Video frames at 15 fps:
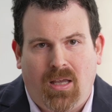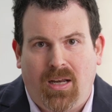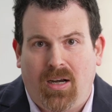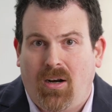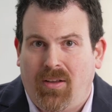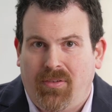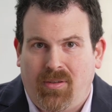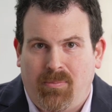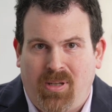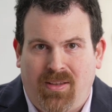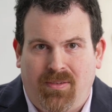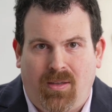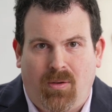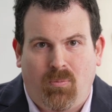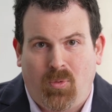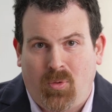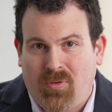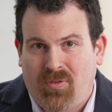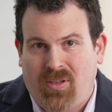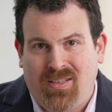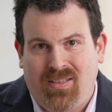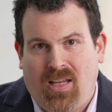And it also means that
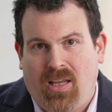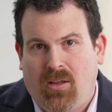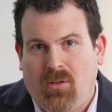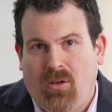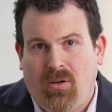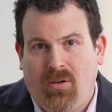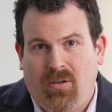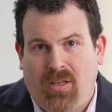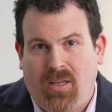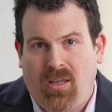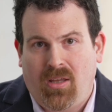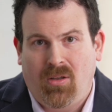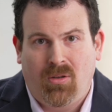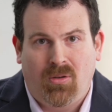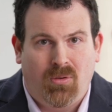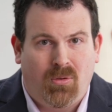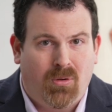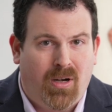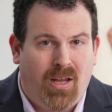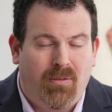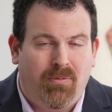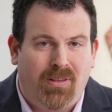wounds can take longer to heal
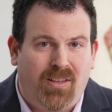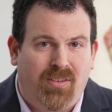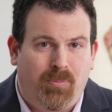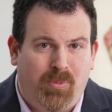or have less